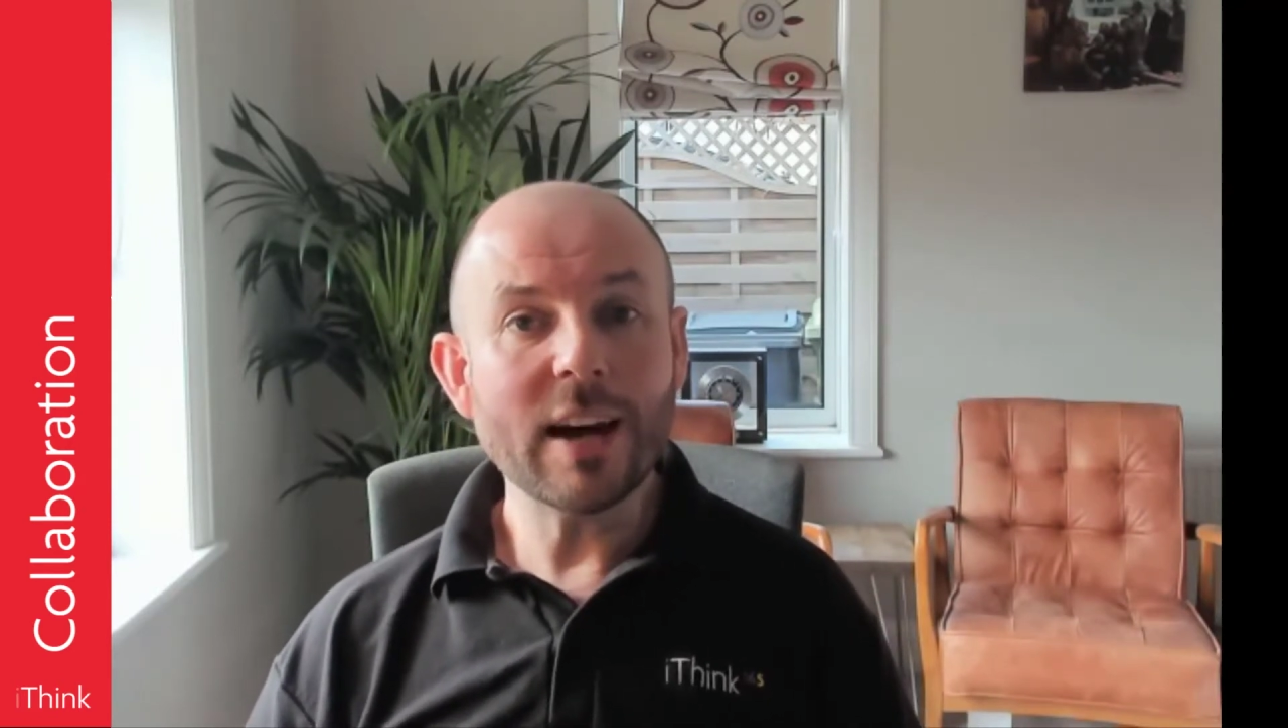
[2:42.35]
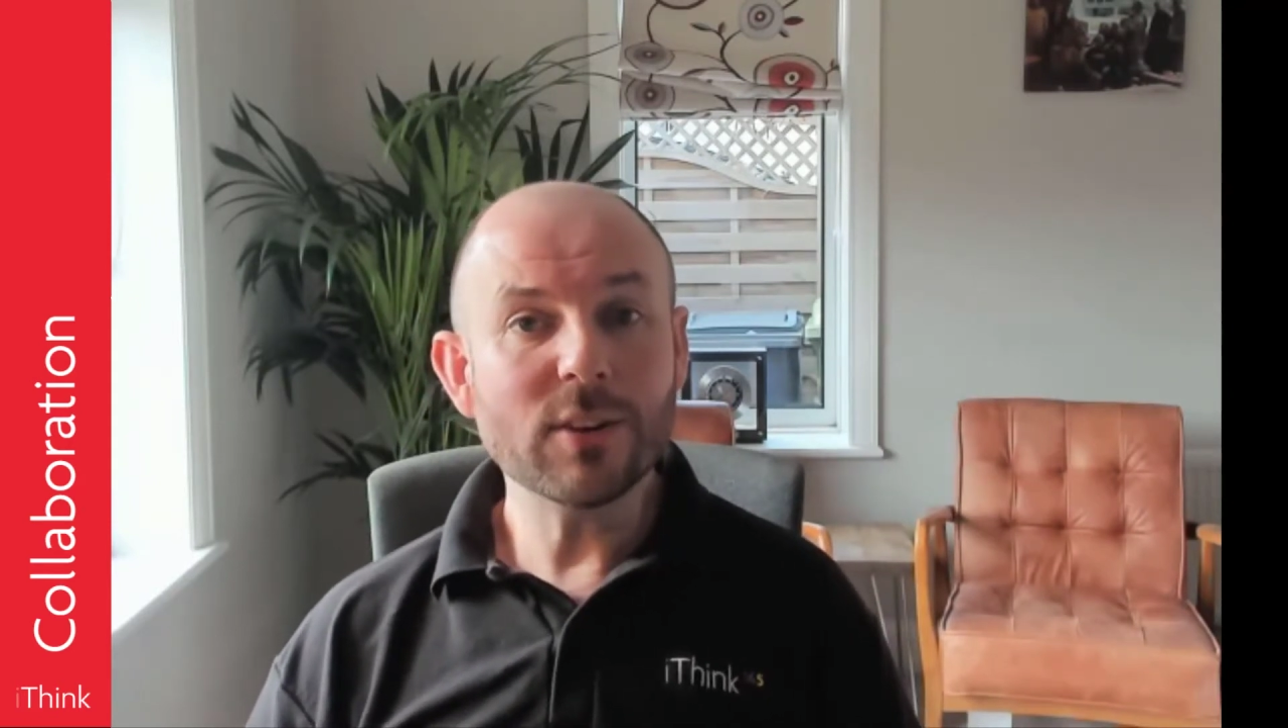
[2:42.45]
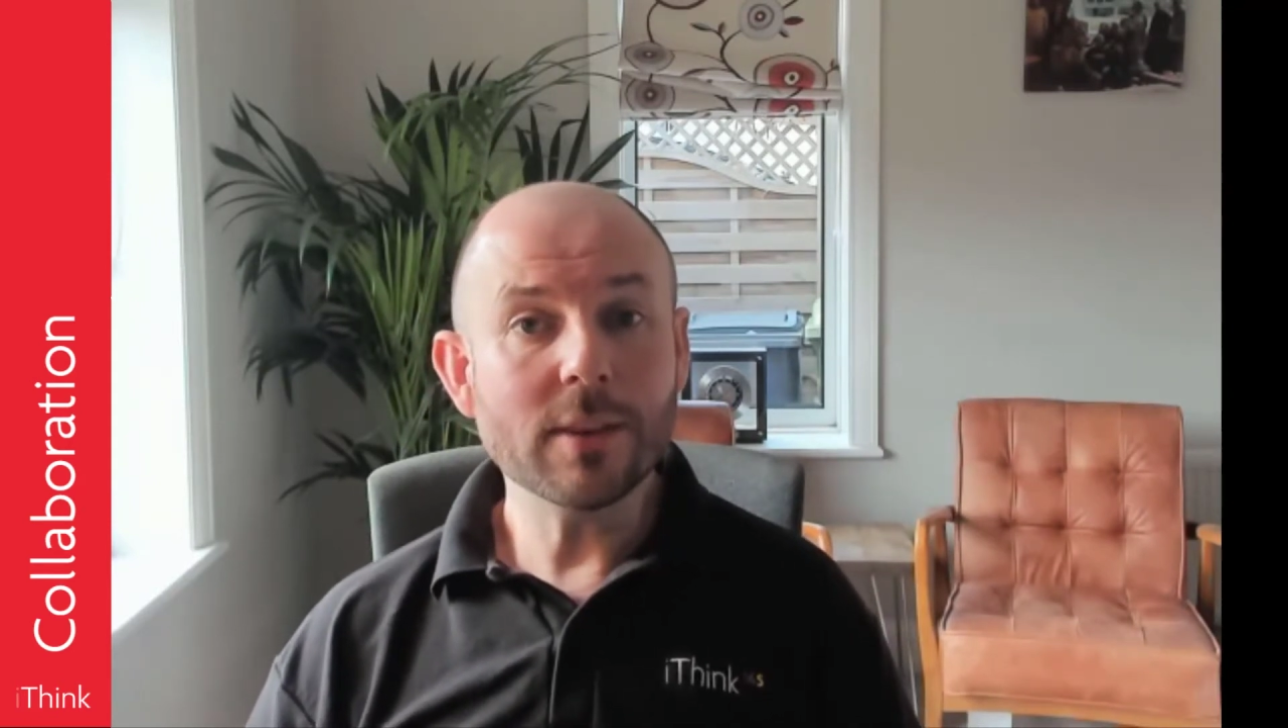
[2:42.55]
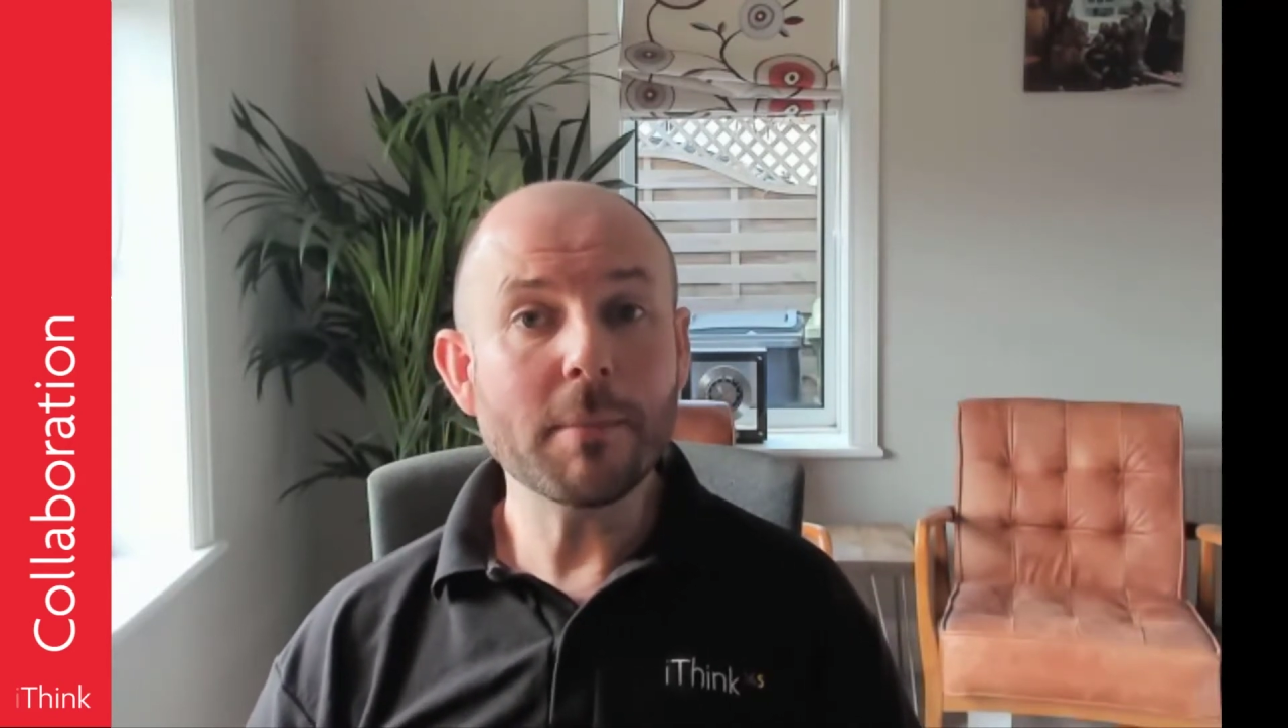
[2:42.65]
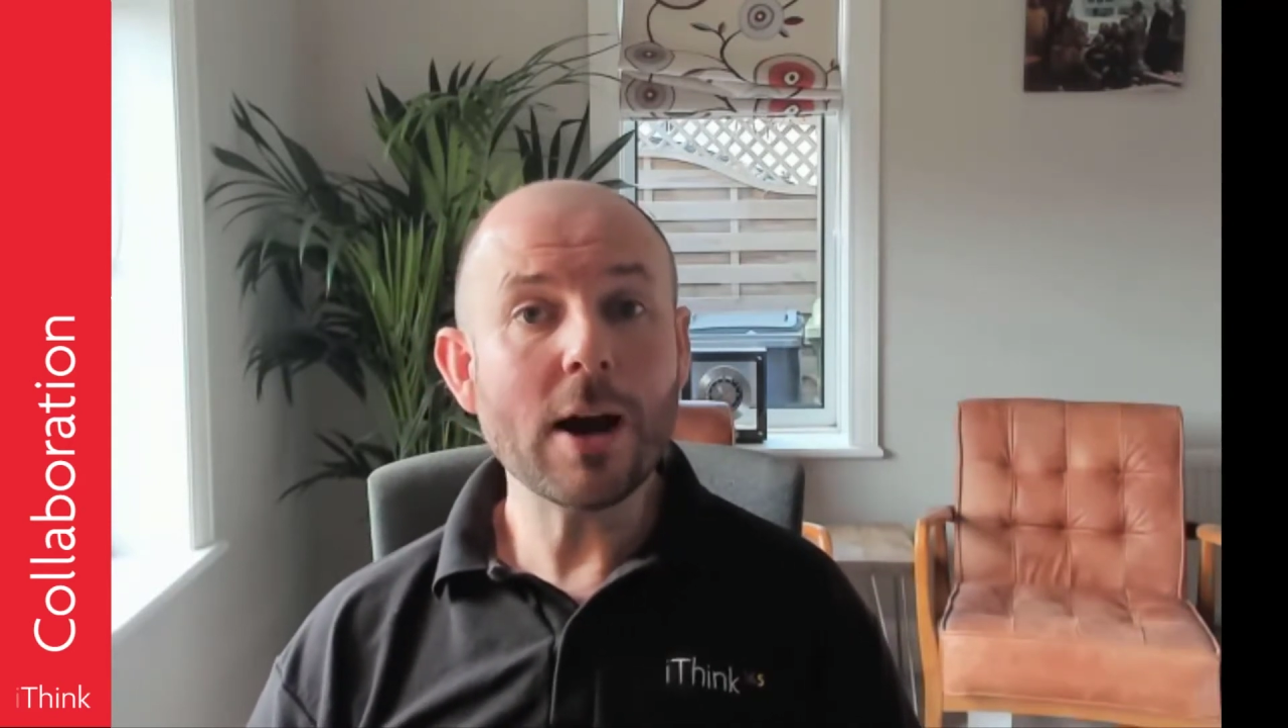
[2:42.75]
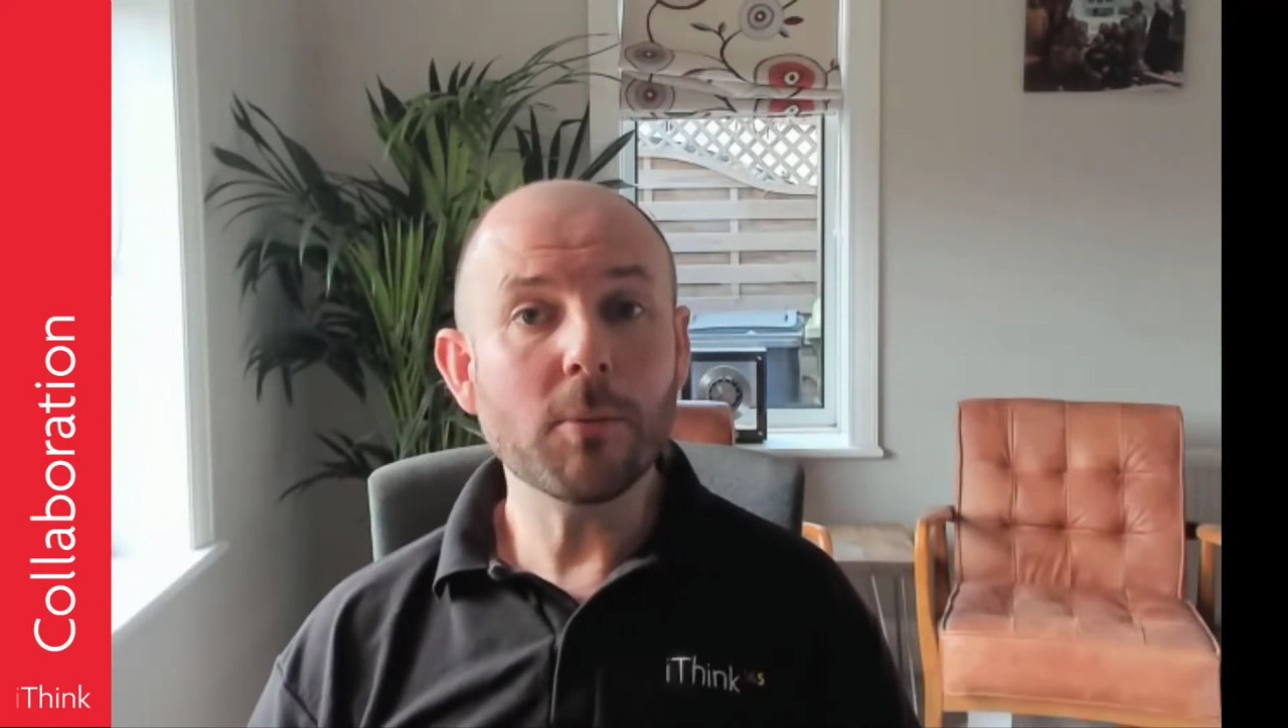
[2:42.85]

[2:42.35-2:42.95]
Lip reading: held in the